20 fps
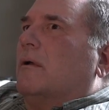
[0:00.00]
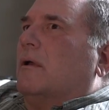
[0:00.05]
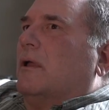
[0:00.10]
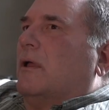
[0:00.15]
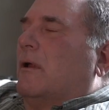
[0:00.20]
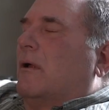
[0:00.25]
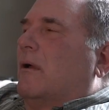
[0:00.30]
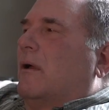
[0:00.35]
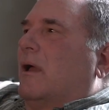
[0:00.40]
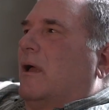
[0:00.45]

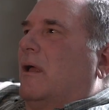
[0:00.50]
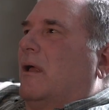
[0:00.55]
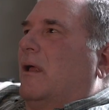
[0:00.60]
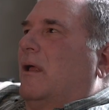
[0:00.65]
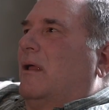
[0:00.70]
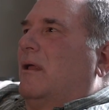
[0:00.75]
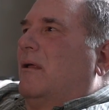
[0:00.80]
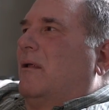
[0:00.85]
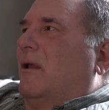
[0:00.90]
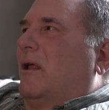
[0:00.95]

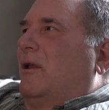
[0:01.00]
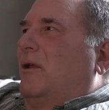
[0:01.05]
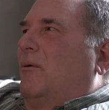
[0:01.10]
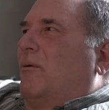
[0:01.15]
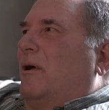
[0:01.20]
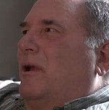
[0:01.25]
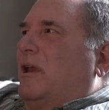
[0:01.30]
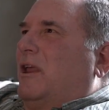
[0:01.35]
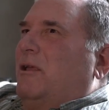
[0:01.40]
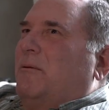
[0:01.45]
I don't
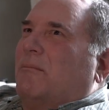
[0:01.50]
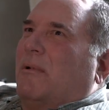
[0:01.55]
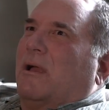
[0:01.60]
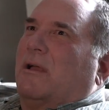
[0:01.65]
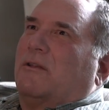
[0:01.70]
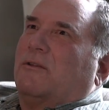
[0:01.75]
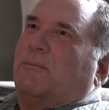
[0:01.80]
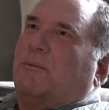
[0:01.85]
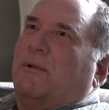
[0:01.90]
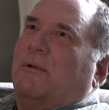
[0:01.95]
want to keep my
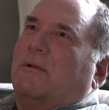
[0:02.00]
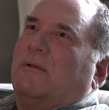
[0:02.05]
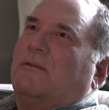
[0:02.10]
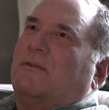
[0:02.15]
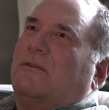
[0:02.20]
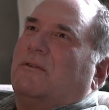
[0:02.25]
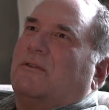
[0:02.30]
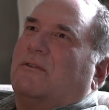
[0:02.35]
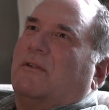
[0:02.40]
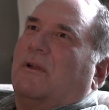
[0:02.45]

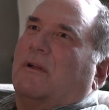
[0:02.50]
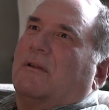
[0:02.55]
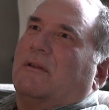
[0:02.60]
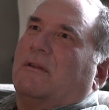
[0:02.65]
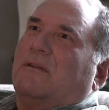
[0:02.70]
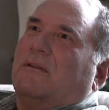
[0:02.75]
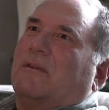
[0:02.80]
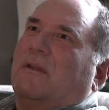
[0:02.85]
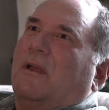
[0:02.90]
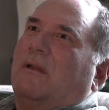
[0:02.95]
experiences tucked
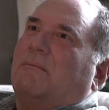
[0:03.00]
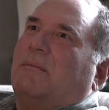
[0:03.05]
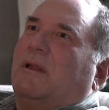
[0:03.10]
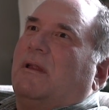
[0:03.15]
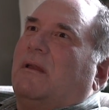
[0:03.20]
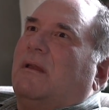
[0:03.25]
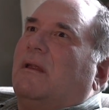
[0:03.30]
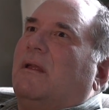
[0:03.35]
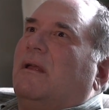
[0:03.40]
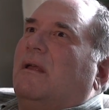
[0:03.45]
inside
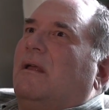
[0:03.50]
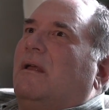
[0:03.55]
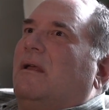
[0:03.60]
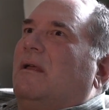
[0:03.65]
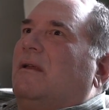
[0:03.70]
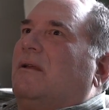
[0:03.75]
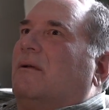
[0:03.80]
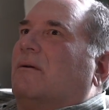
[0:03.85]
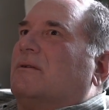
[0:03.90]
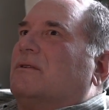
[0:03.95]
me.
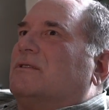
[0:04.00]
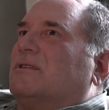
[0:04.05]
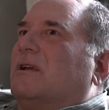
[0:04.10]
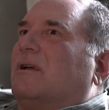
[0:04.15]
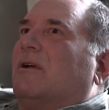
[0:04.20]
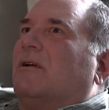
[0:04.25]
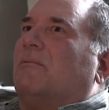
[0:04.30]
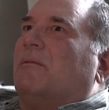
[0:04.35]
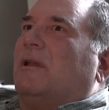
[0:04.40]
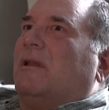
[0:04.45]
Don't
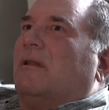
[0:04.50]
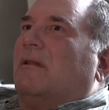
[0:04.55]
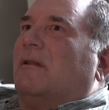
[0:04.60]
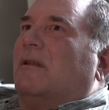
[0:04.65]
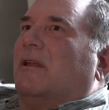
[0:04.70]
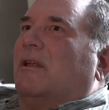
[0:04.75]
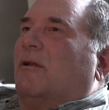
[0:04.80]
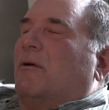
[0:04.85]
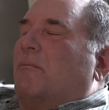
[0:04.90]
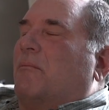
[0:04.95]
share them,
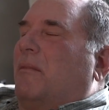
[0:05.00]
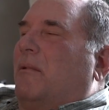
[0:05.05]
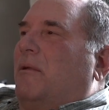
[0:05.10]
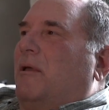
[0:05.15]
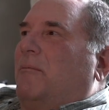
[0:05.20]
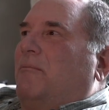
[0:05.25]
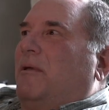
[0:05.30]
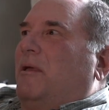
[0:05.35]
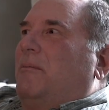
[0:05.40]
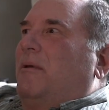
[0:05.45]

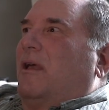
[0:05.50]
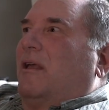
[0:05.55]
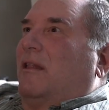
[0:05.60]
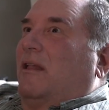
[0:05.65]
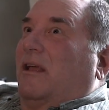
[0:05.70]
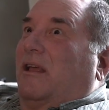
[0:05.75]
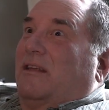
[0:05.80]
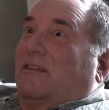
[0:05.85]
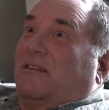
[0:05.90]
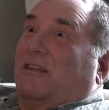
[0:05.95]
and maybe,
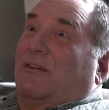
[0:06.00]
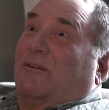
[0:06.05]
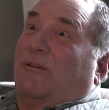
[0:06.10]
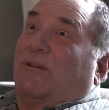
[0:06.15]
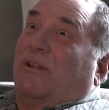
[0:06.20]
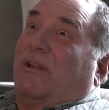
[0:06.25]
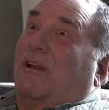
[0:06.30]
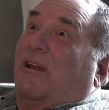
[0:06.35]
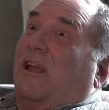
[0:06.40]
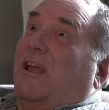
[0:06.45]
like I said
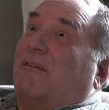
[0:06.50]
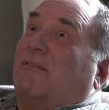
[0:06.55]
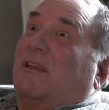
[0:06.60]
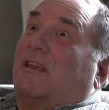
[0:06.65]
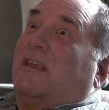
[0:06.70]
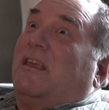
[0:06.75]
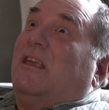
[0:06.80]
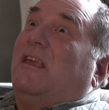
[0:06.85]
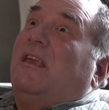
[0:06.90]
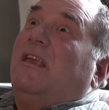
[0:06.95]
earlier, have a
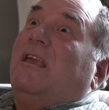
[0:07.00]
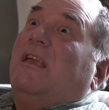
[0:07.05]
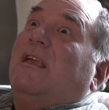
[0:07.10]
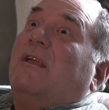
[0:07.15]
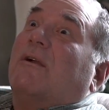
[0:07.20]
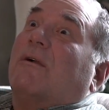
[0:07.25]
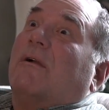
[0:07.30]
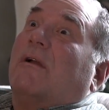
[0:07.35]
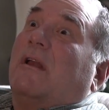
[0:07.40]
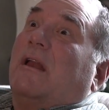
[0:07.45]
key
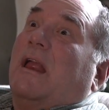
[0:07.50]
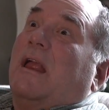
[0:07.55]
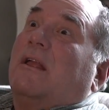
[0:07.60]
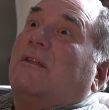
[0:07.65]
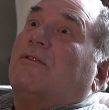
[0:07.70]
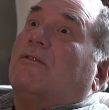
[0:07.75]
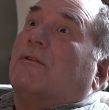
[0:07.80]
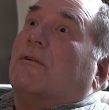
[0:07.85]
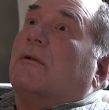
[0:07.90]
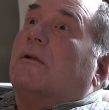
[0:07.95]
or an
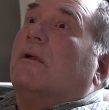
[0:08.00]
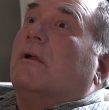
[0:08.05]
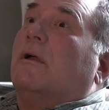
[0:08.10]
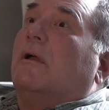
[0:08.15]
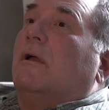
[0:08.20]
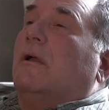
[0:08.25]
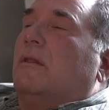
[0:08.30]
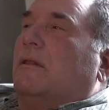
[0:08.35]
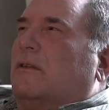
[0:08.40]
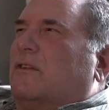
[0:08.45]
answer
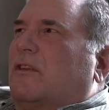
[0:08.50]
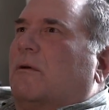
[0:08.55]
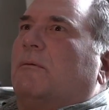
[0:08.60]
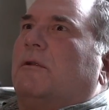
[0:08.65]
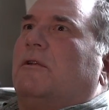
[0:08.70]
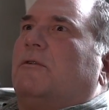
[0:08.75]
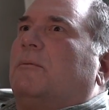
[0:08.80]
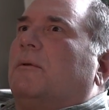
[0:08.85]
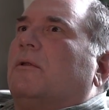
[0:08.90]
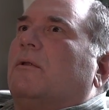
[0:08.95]
that
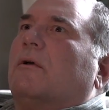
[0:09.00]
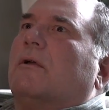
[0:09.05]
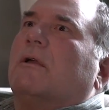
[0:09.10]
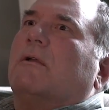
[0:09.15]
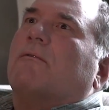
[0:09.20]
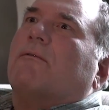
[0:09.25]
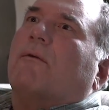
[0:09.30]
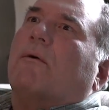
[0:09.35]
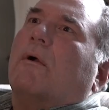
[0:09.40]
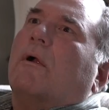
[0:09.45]
somebody's been
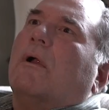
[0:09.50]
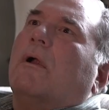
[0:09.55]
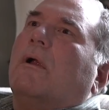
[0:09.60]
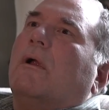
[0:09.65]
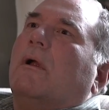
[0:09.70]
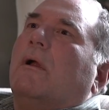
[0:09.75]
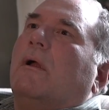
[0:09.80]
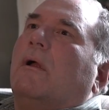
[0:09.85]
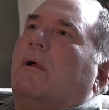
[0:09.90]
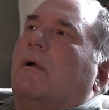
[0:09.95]
looking for,
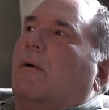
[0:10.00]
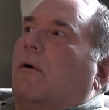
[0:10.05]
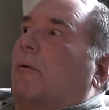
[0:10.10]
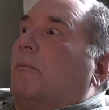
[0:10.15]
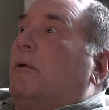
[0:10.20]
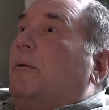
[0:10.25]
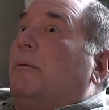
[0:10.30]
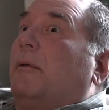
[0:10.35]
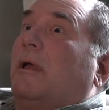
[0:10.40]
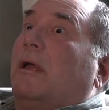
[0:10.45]
or
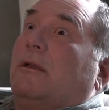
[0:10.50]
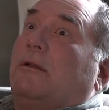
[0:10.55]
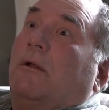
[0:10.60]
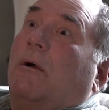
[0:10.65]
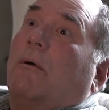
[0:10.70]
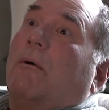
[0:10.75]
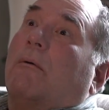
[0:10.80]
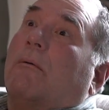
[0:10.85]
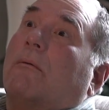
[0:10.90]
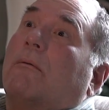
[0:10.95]
maybe I
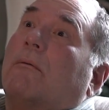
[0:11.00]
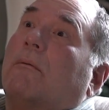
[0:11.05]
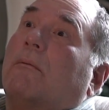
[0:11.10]
don't.